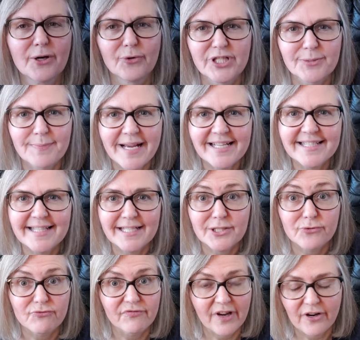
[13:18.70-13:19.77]
which makes
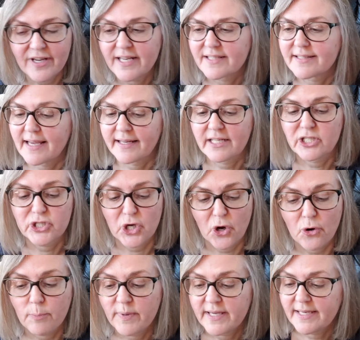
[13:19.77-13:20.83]
things very exciting to
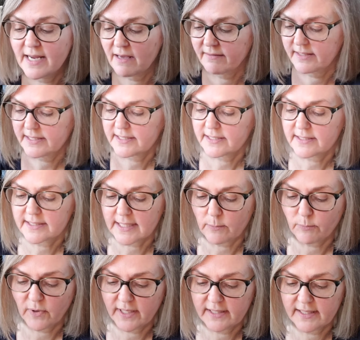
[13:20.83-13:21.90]
open. Now, this is
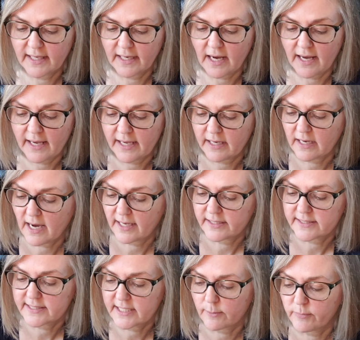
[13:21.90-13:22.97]
someone that I kind
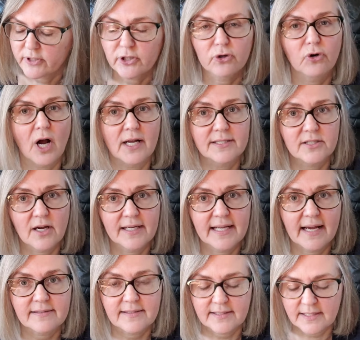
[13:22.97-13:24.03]
of stumbled across on
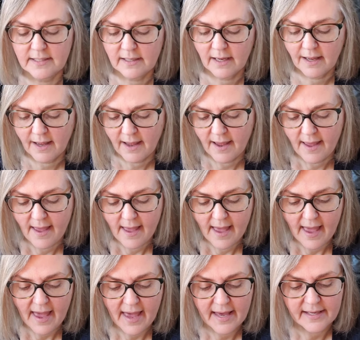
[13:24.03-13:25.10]
Etsy
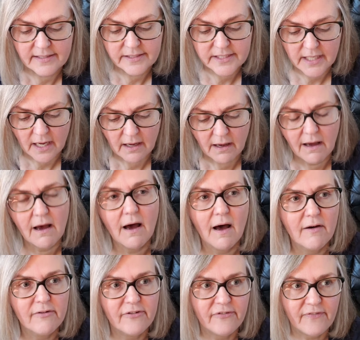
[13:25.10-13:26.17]
and
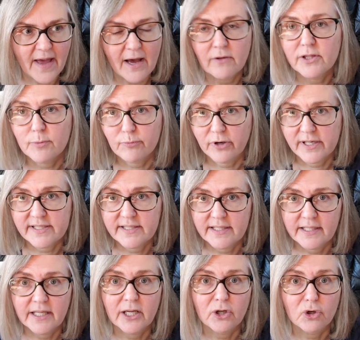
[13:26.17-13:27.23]
found the
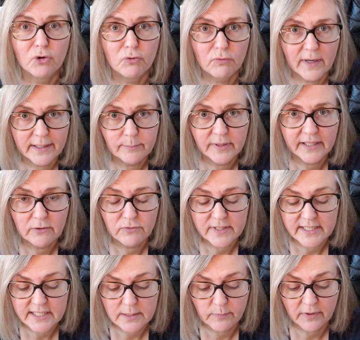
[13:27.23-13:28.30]
pricing incredibly
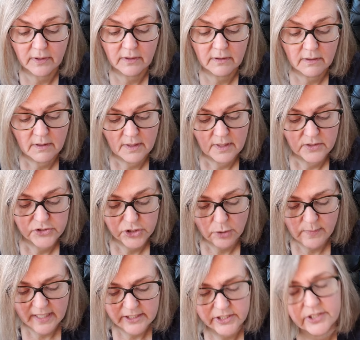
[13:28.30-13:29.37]
reasonable. So
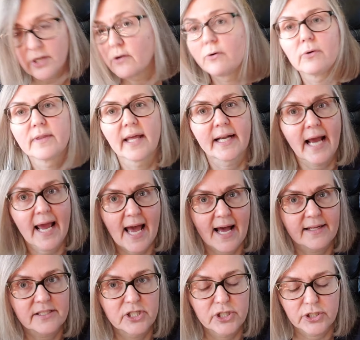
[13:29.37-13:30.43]
much so that I
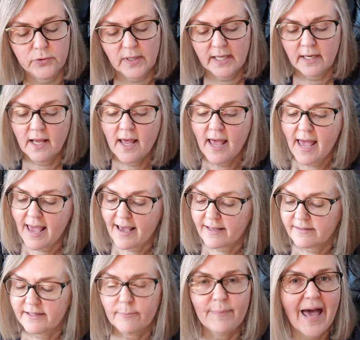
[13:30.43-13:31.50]
had to do it.
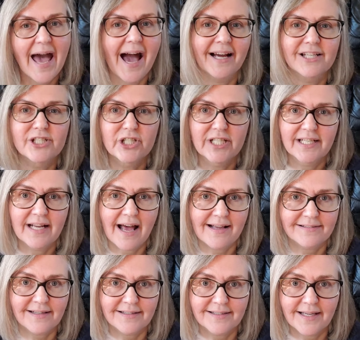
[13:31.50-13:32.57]
And the packaging,
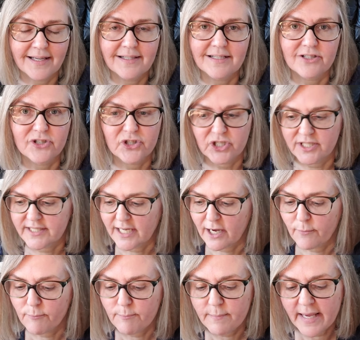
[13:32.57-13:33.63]
as I said, is just
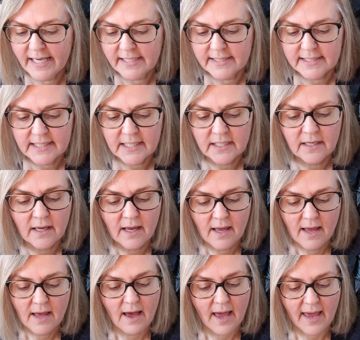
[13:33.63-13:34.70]
amazing,
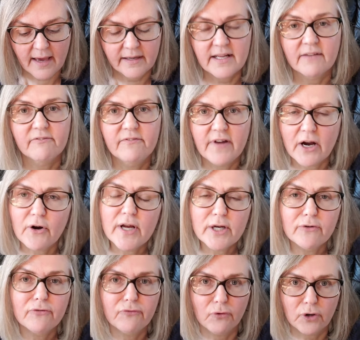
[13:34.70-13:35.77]
and a very
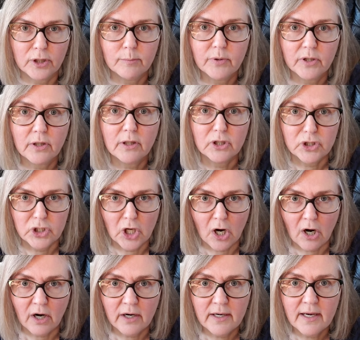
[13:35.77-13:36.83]
affordable
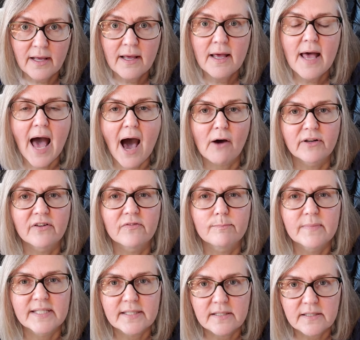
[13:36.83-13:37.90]
yarn out of
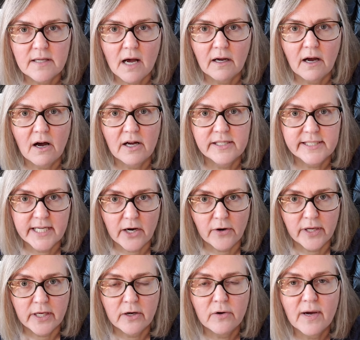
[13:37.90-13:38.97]
Mississauga,
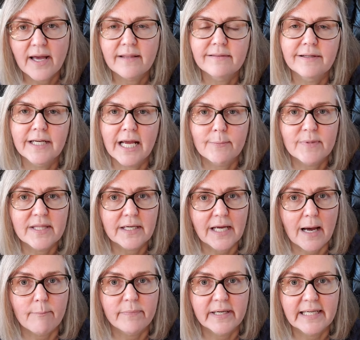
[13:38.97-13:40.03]
Ontario. And the name of the
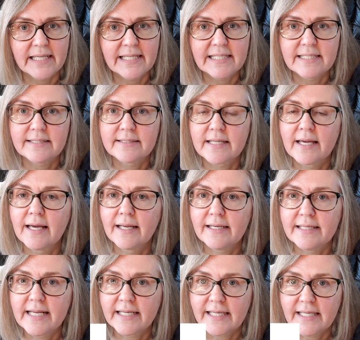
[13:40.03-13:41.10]
company is
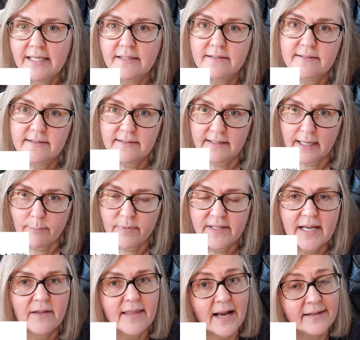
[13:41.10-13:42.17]
Nikki Slip.
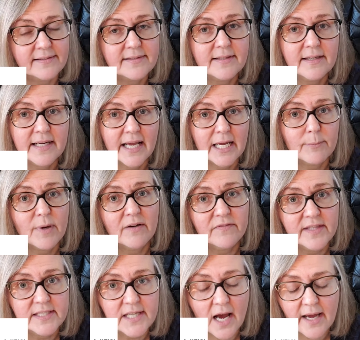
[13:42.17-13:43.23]
Now that is the name
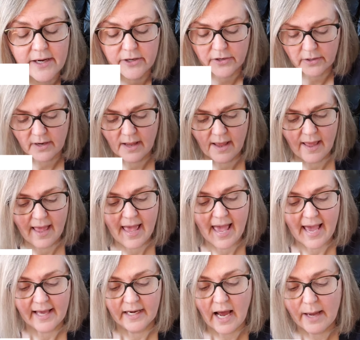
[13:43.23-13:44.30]
of the dyer.
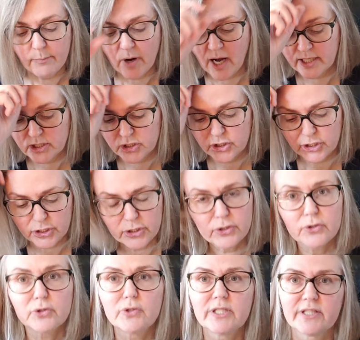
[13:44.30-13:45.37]
And I bought
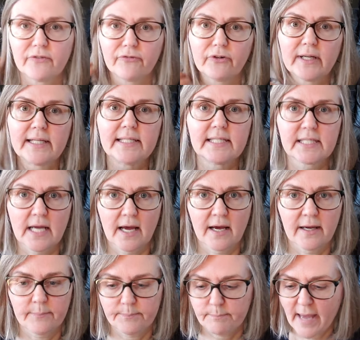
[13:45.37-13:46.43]
two different
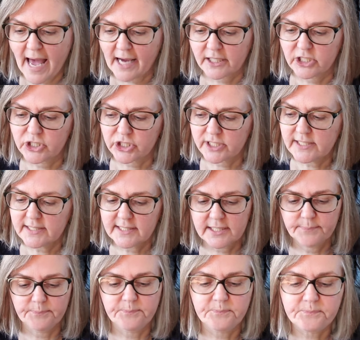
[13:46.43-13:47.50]
packages.